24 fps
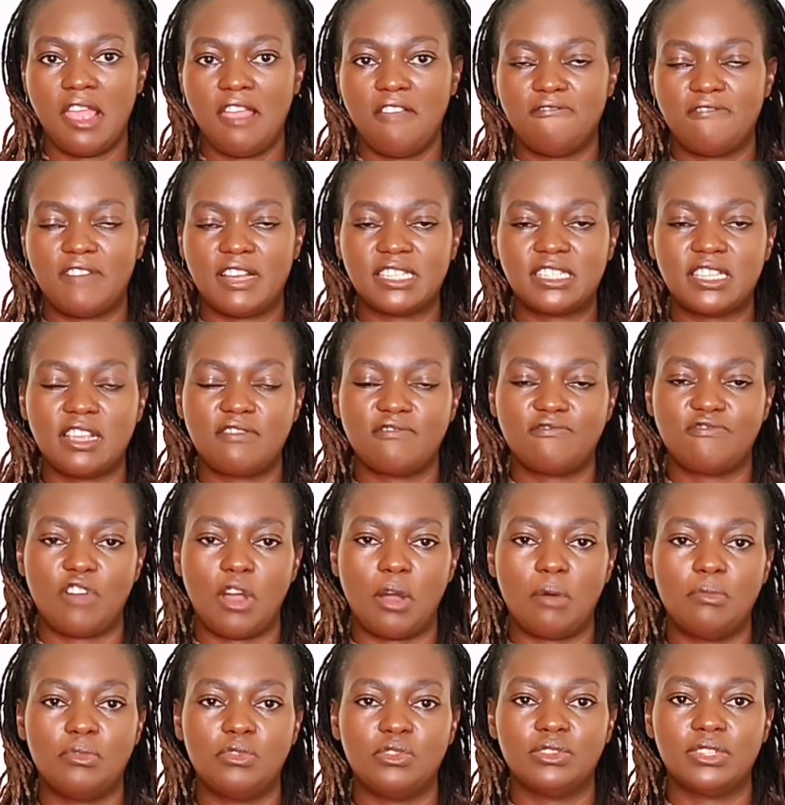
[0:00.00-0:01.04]
First and
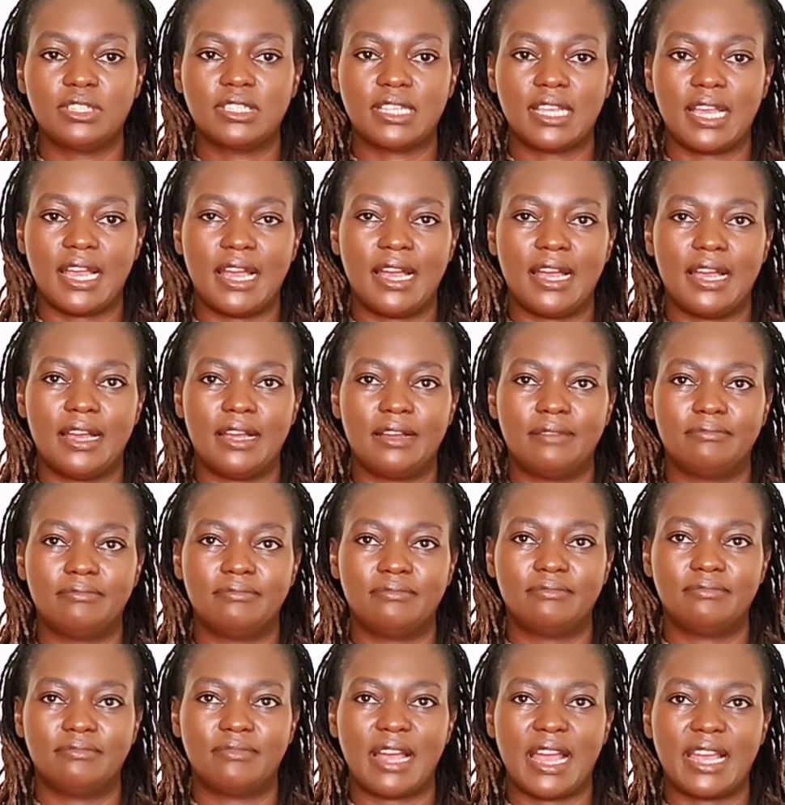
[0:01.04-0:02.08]
foremost,
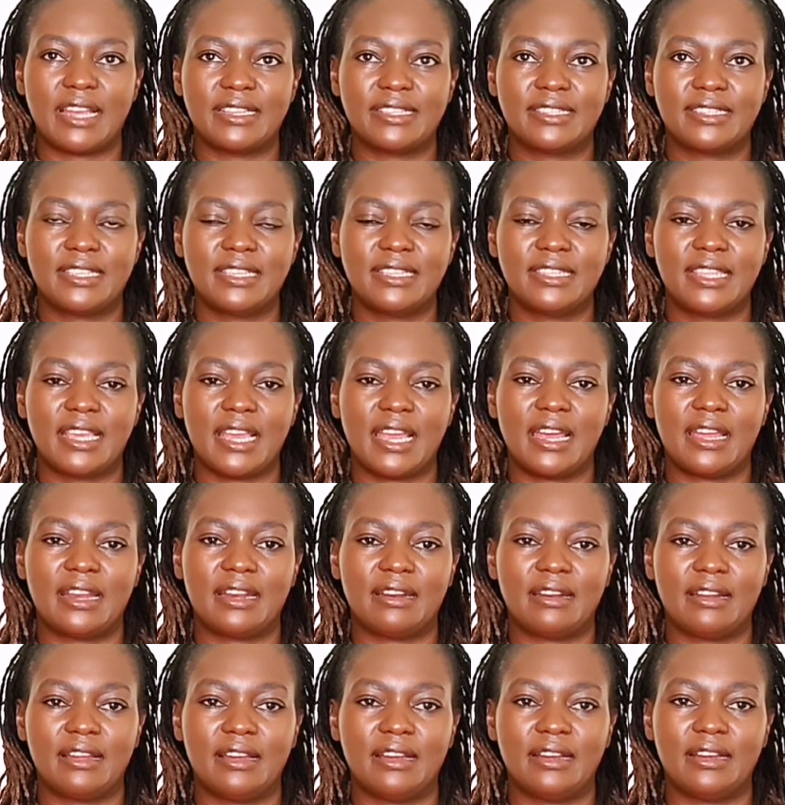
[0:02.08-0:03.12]
I see
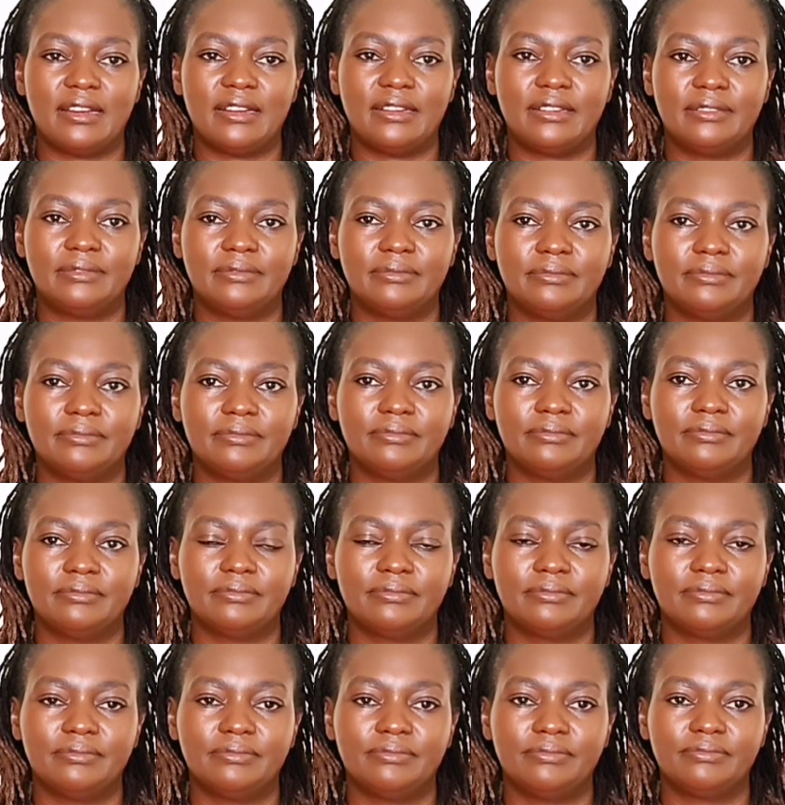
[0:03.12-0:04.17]
they're
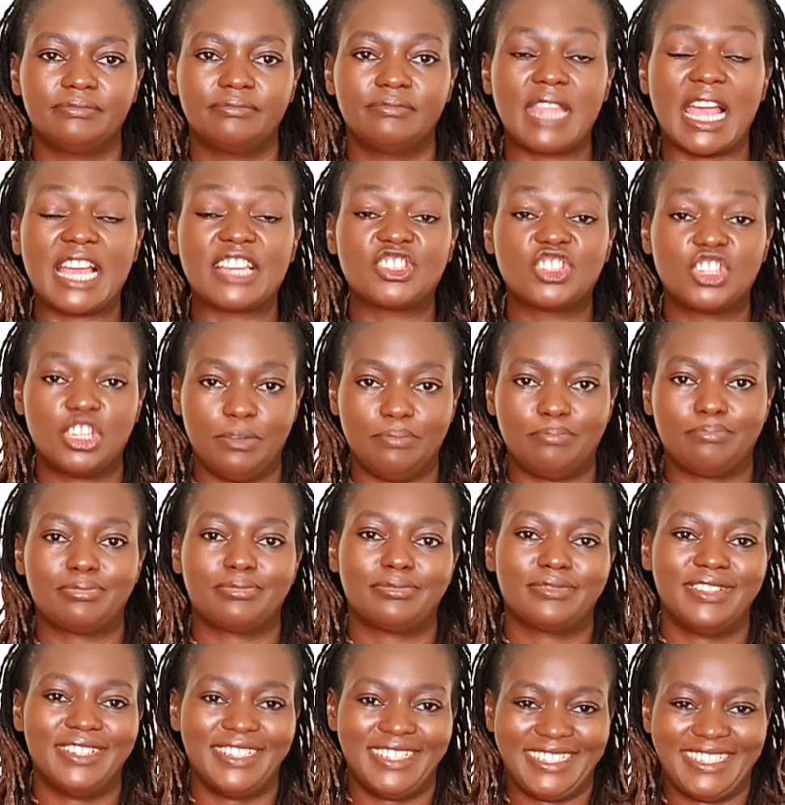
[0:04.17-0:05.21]
cheap.
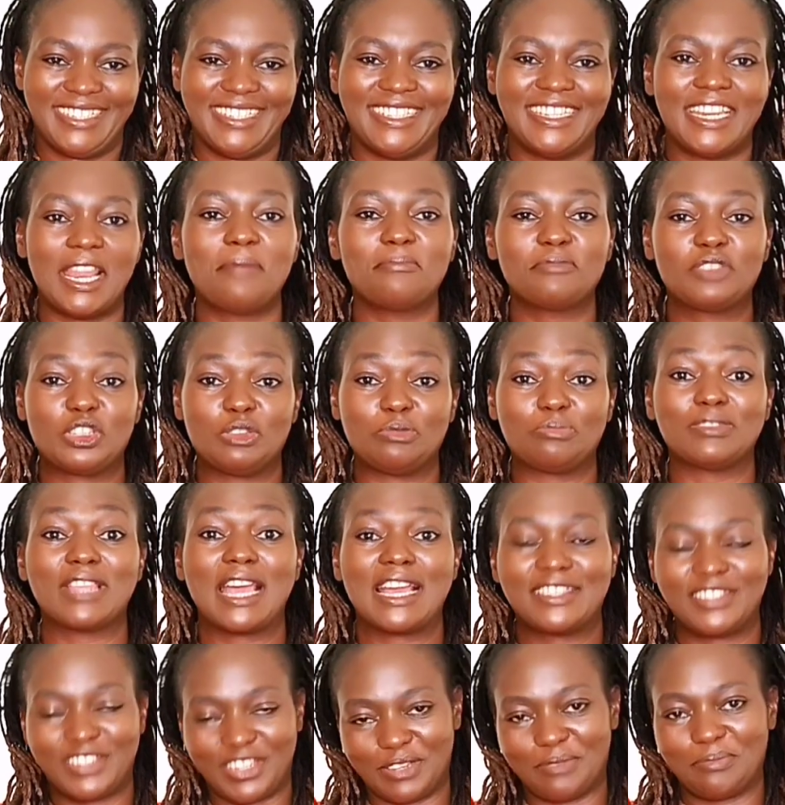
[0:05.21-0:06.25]
Namecheap,
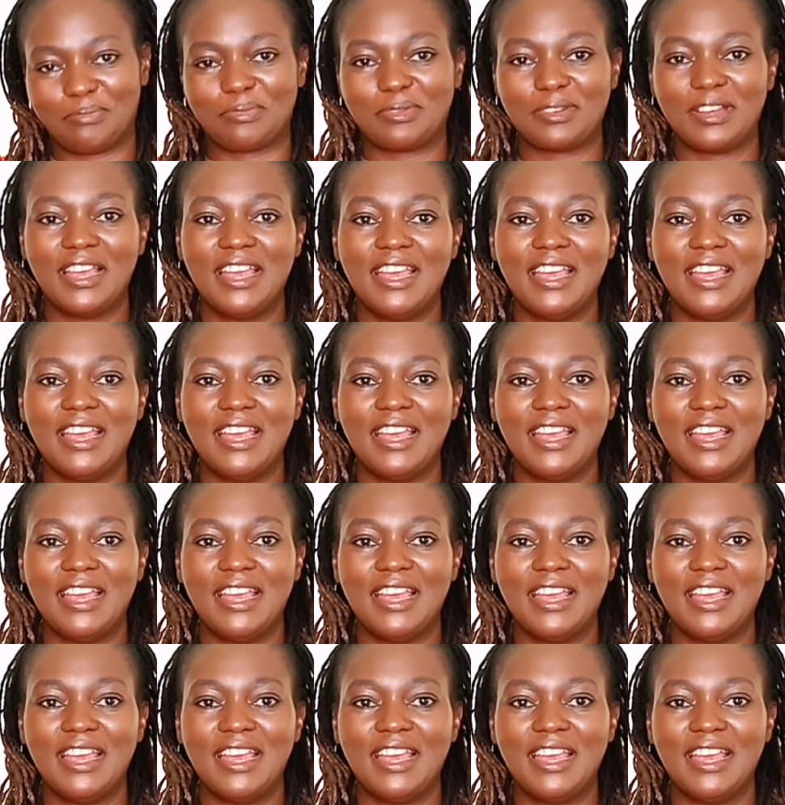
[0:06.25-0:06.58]
they're cheap.